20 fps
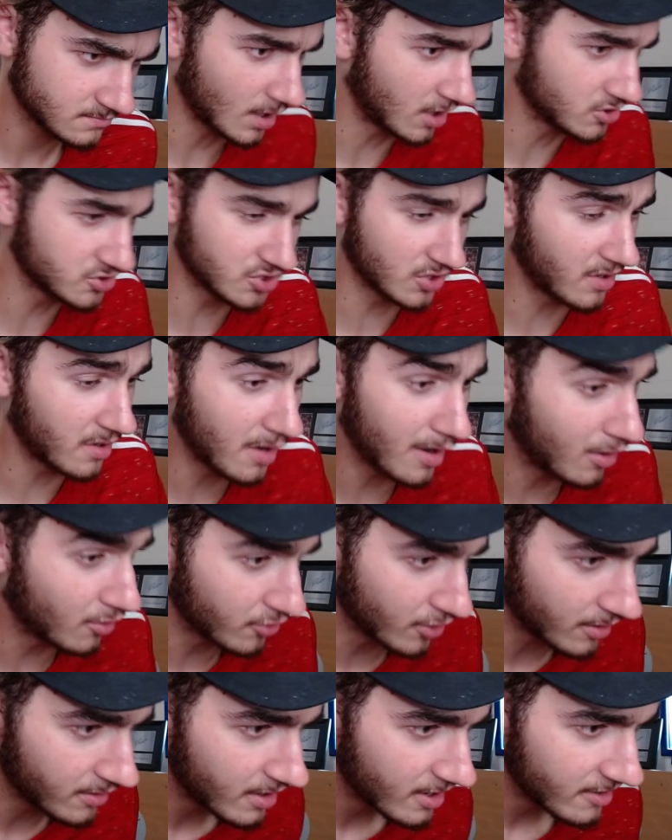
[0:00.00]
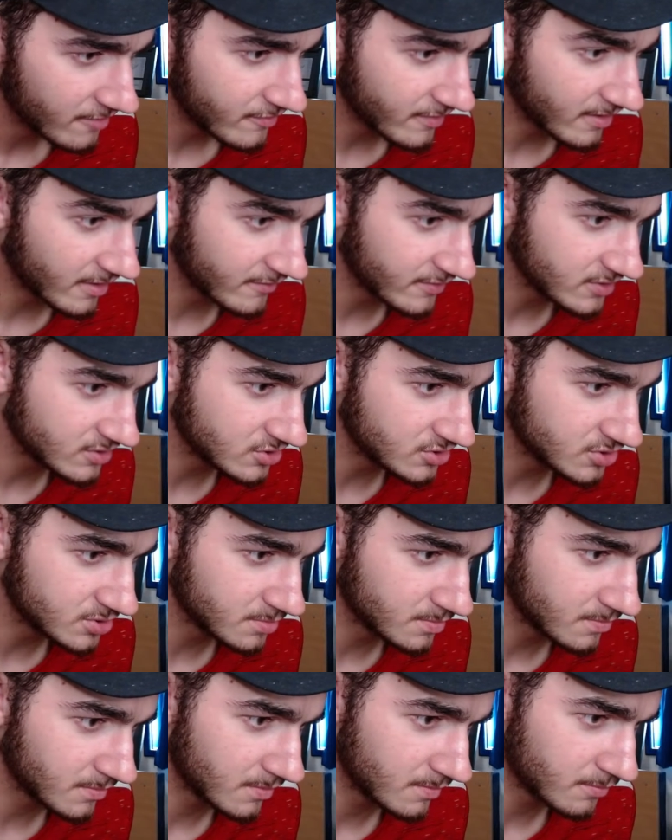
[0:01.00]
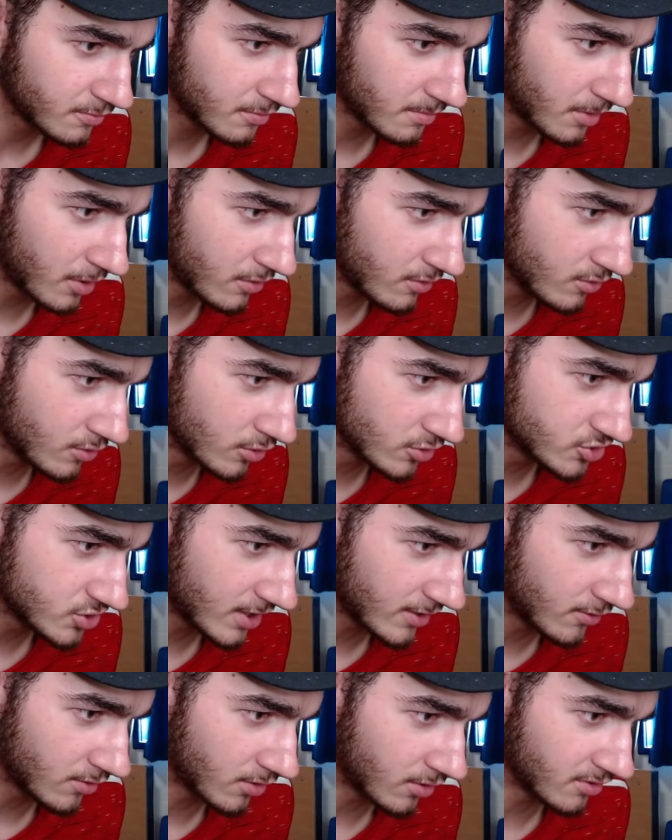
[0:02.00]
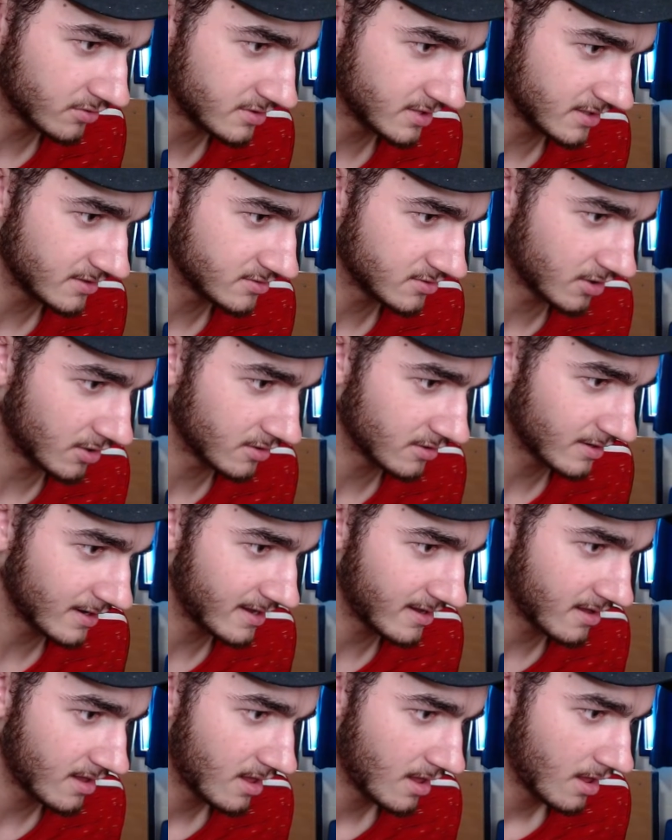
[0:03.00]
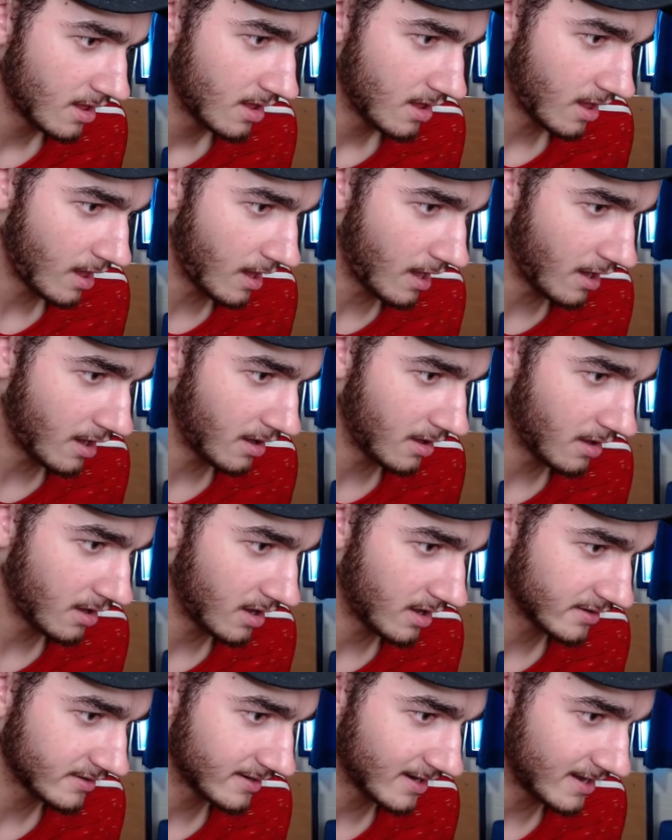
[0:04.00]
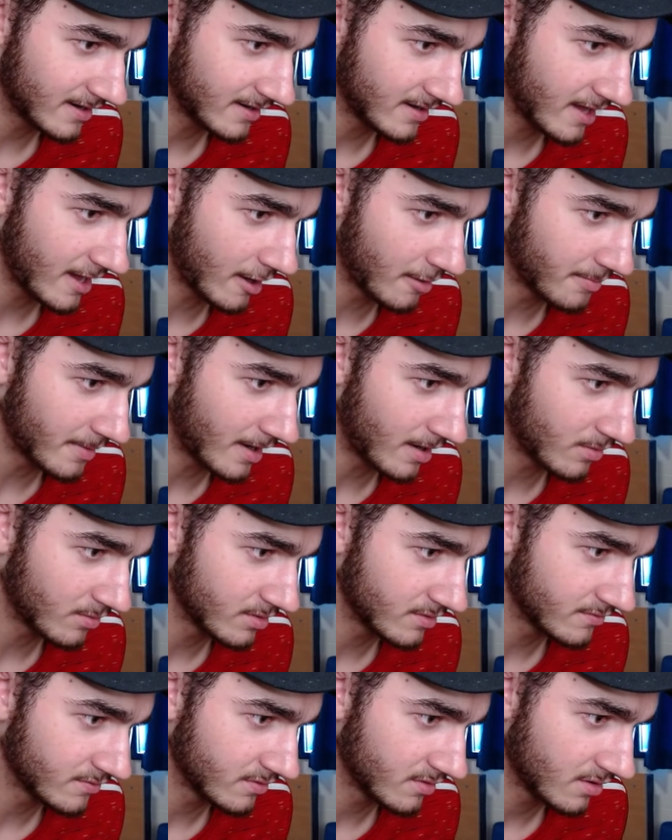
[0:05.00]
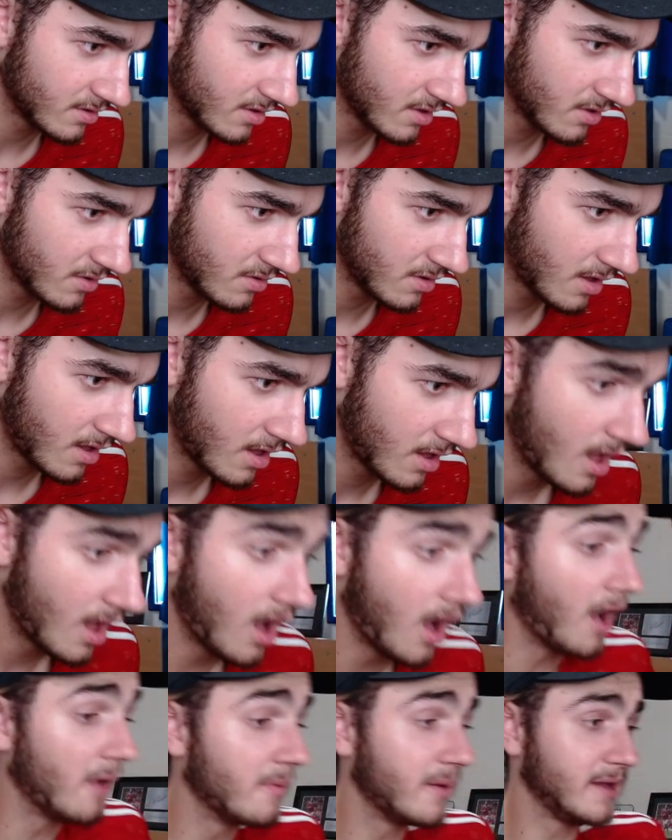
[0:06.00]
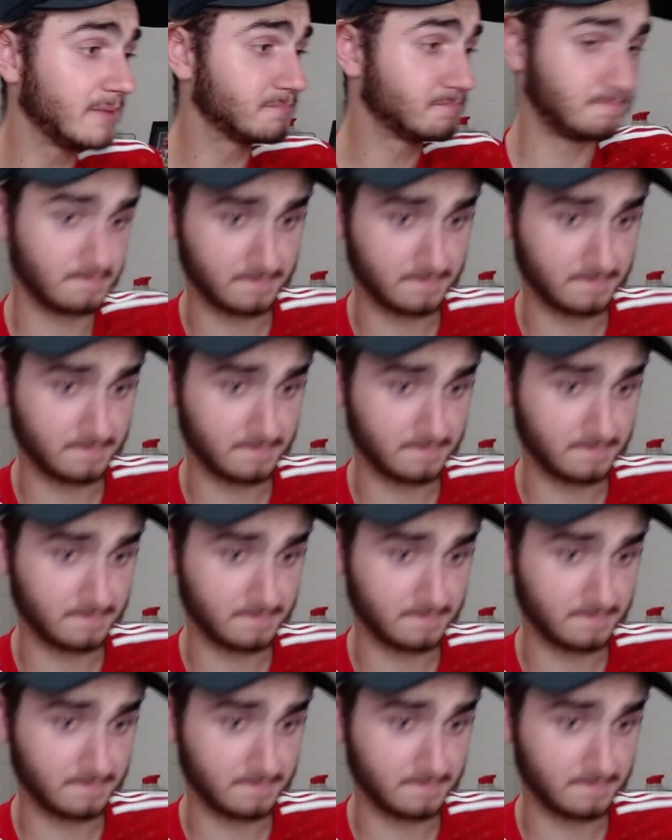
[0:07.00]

sorry, hold on. Finn, I think you should promote your channel on TikTok. I'd gladly help out with... I mean,